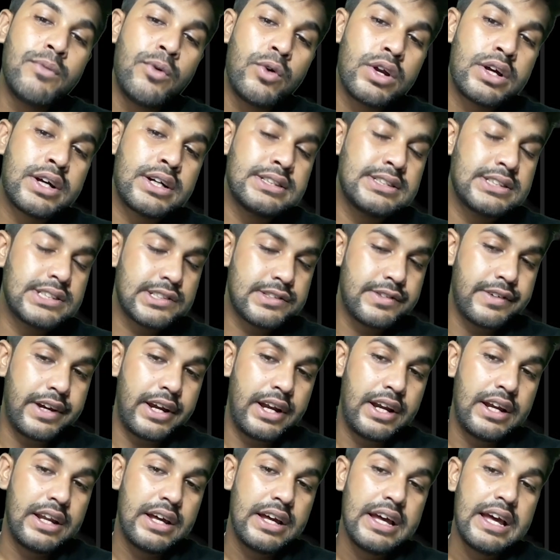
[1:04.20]
more
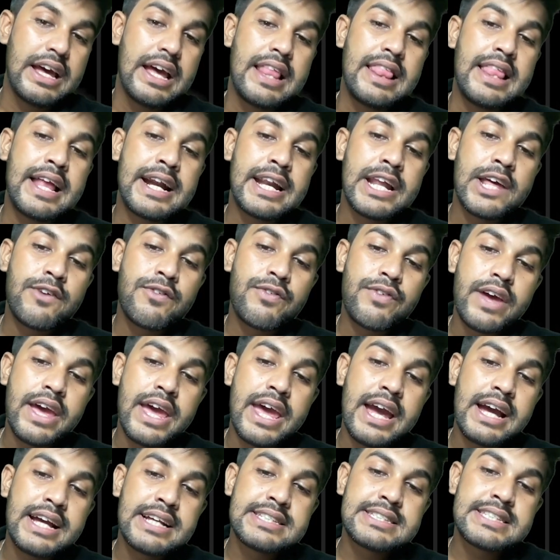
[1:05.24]
constraint, that if
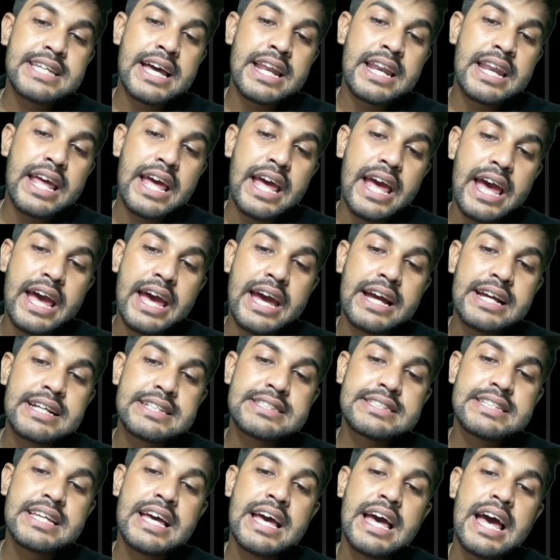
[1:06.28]
X and
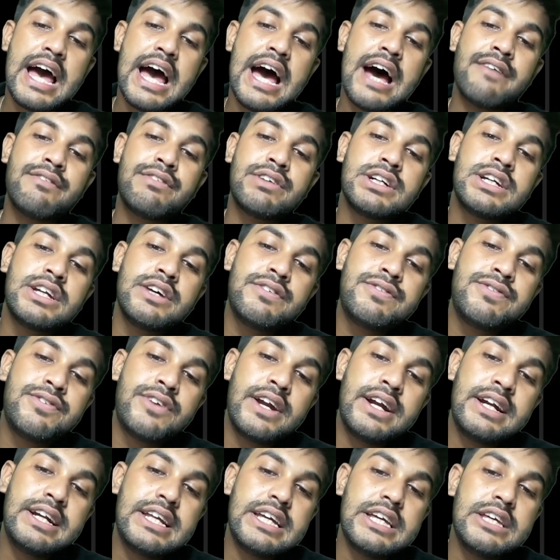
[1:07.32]
X have a
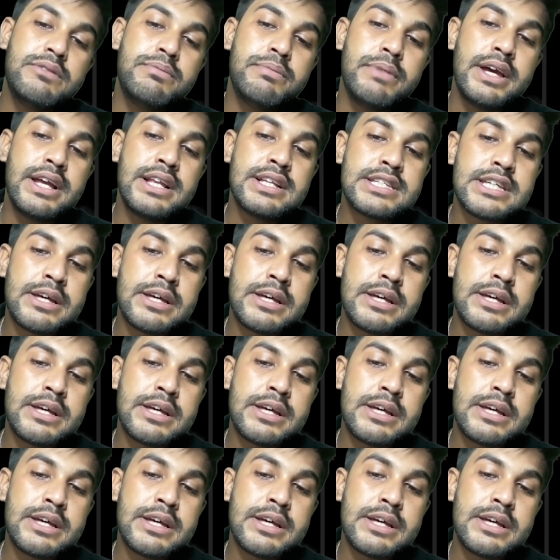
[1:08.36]
different email,